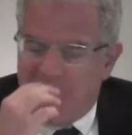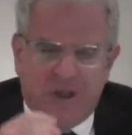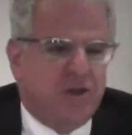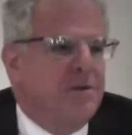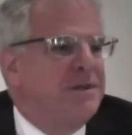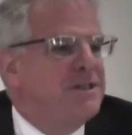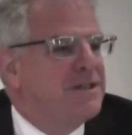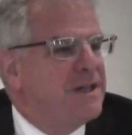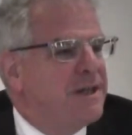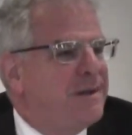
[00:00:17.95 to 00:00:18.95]
insurance
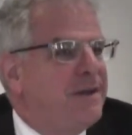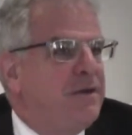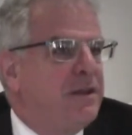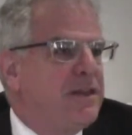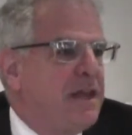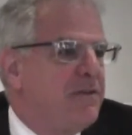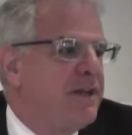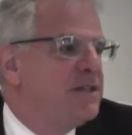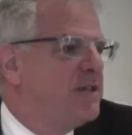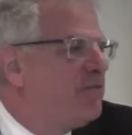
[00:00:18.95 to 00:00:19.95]
is you can think of
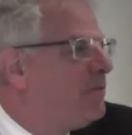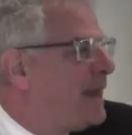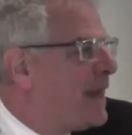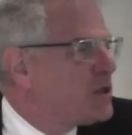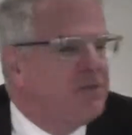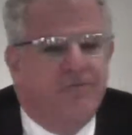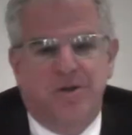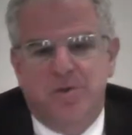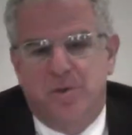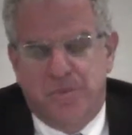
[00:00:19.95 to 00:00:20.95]
it as a financial
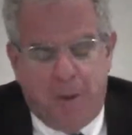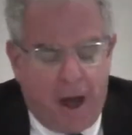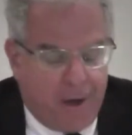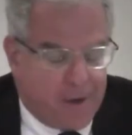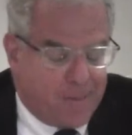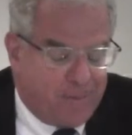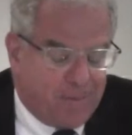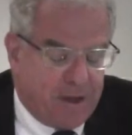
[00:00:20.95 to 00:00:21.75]
first responder.